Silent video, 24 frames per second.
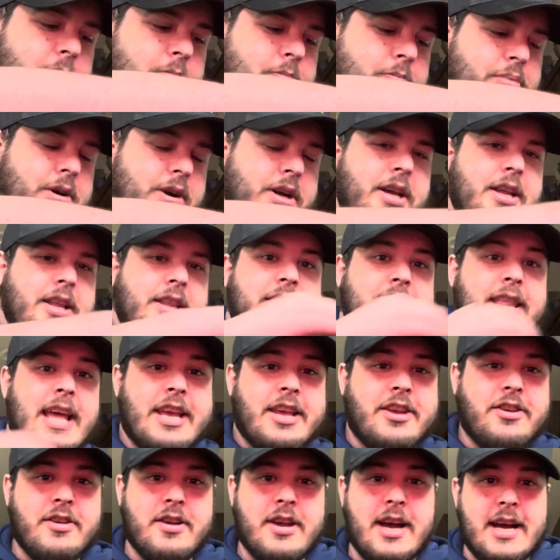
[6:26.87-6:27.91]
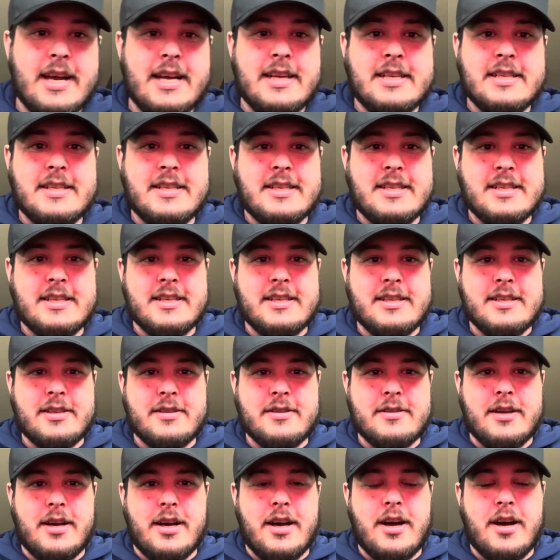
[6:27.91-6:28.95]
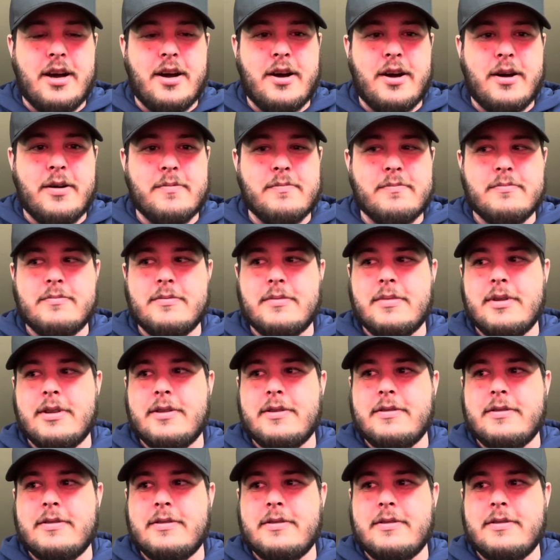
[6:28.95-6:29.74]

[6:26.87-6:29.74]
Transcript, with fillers: But thank you guys. Um,